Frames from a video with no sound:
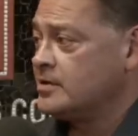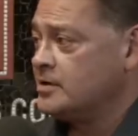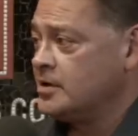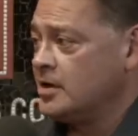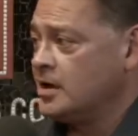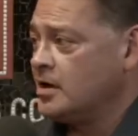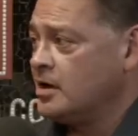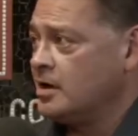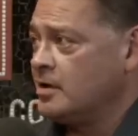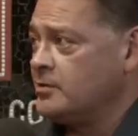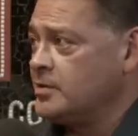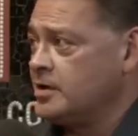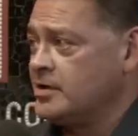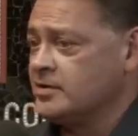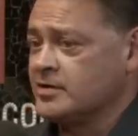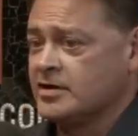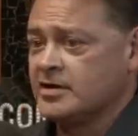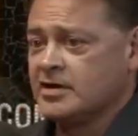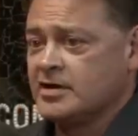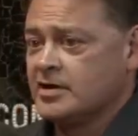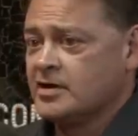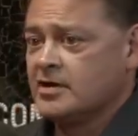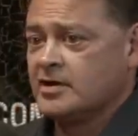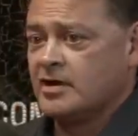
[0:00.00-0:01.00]
Yeah, I
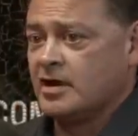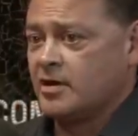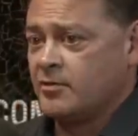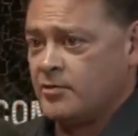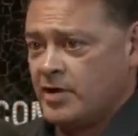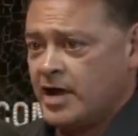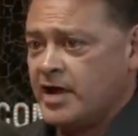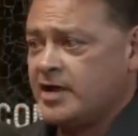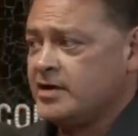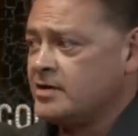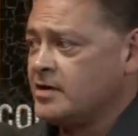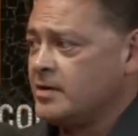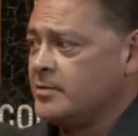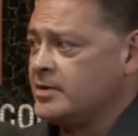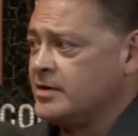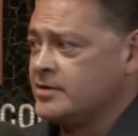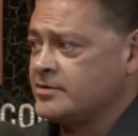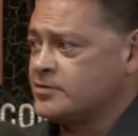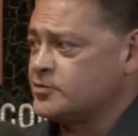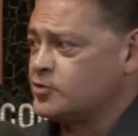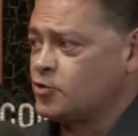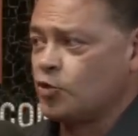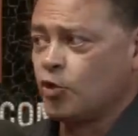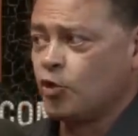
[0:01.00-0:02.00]
mean
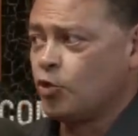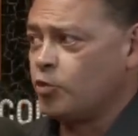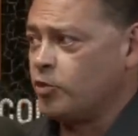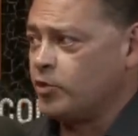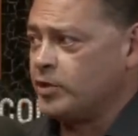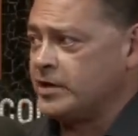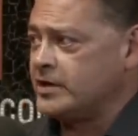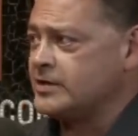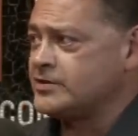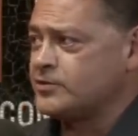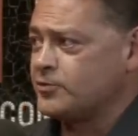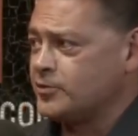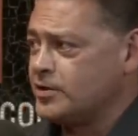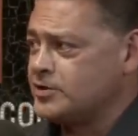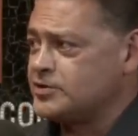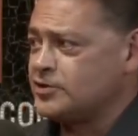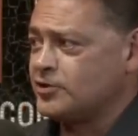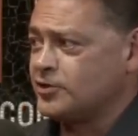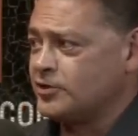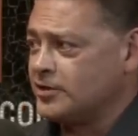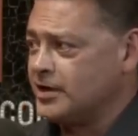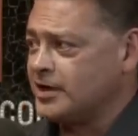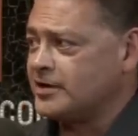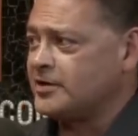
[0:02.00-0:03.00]
the school, when his
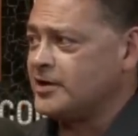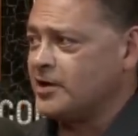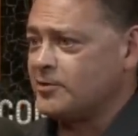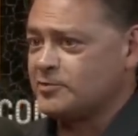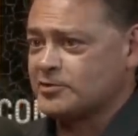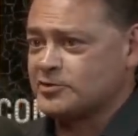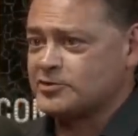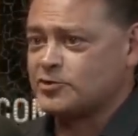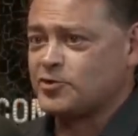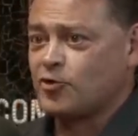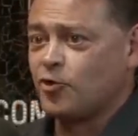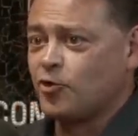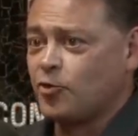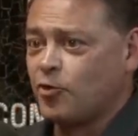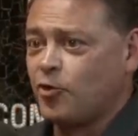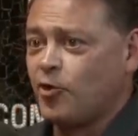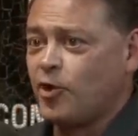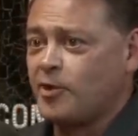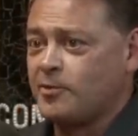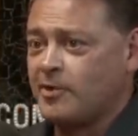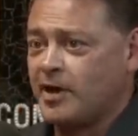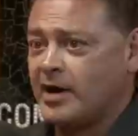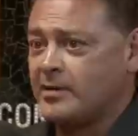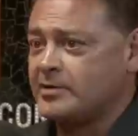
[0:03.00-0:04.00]
original nickname was
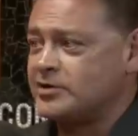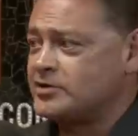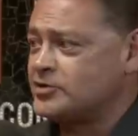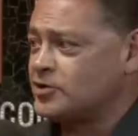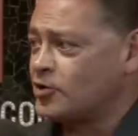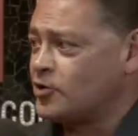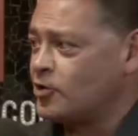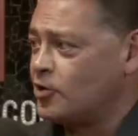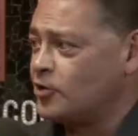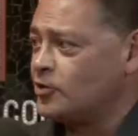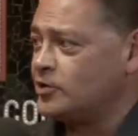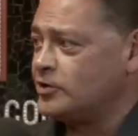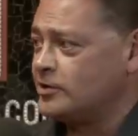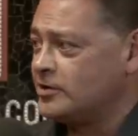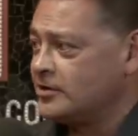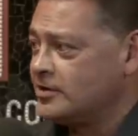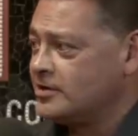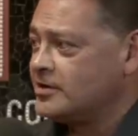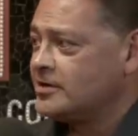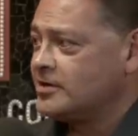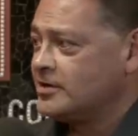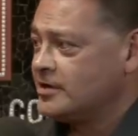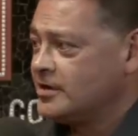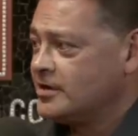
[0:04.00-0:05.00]
Schoolboy Bobby Chacon.
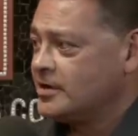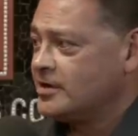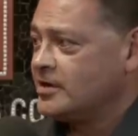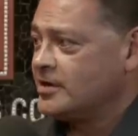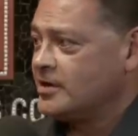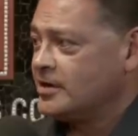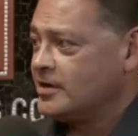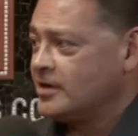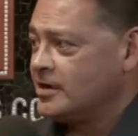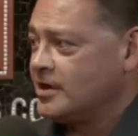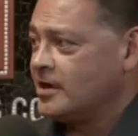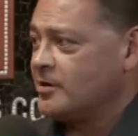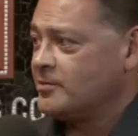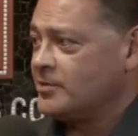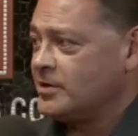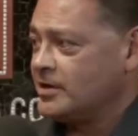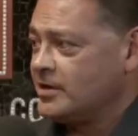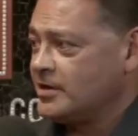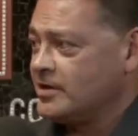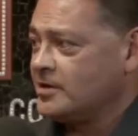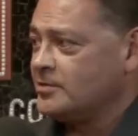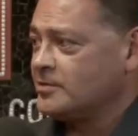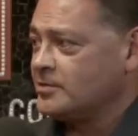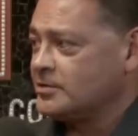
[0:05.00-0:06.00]
I
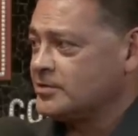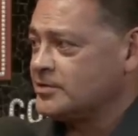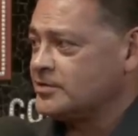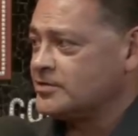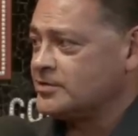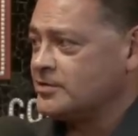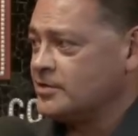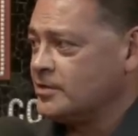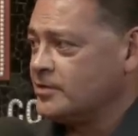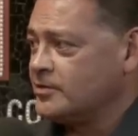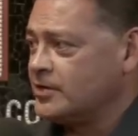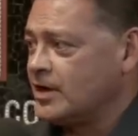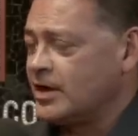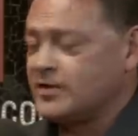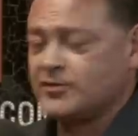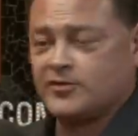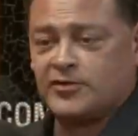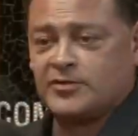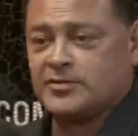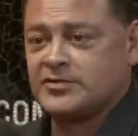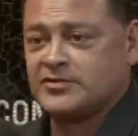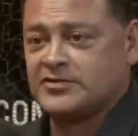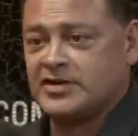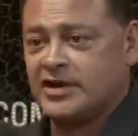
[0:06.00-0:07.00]
mean, he was. You guys are
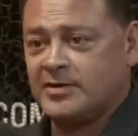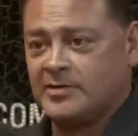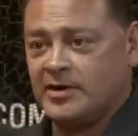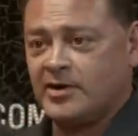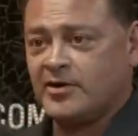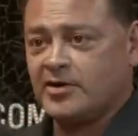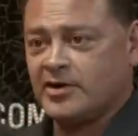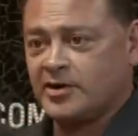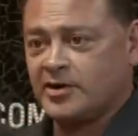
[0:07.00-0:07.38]
from the same area.